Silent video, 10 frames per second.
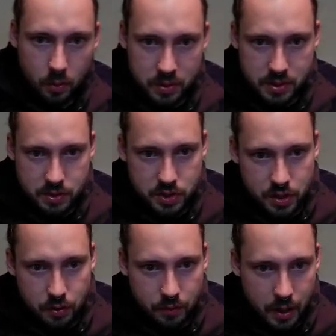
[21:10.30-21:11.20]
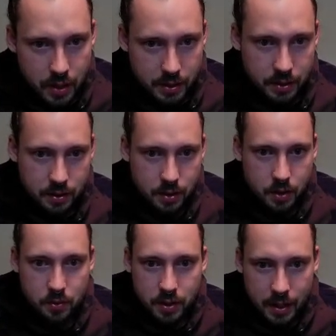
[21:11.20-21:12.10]
is it Giovanni?
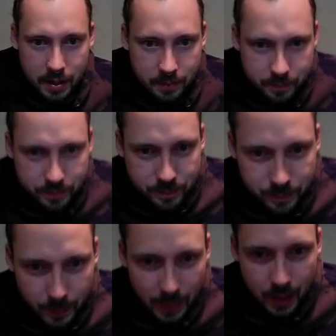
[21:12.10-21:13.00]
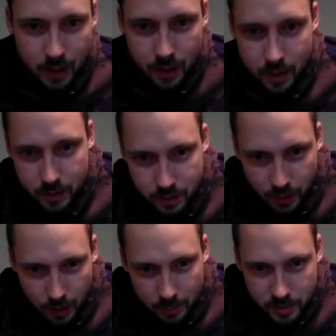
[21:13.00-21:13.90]
Okay.
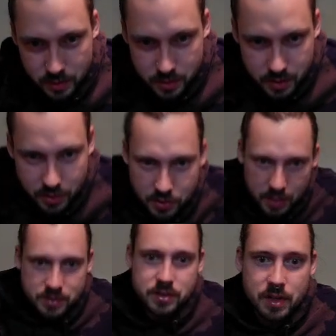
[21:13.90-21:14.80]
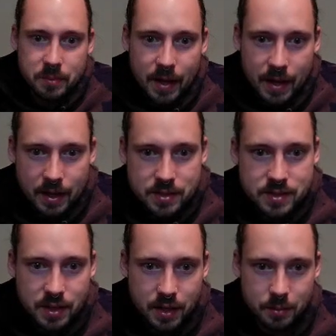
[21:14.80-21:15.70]
Sorry, I'm just adjusting my
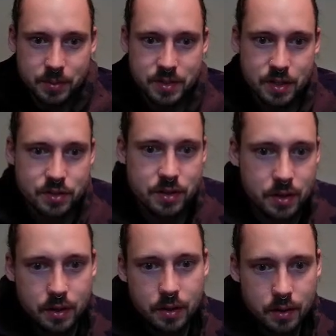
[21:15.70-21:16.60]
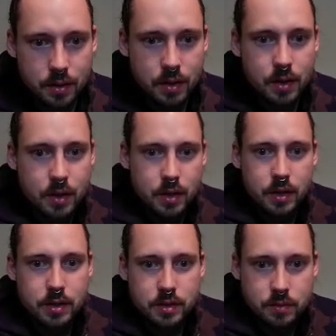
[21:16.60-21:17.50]
sitting position.
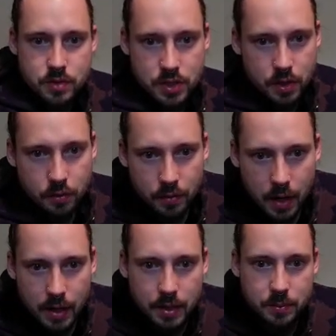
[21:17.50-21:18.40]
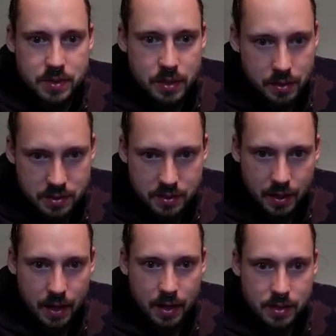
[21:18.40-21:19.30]
So Giovanni was in
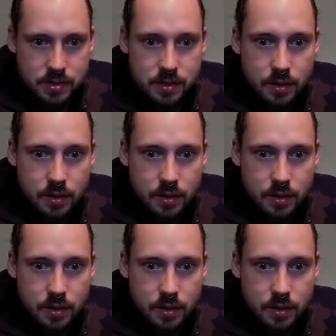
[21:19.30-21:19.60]
disguise.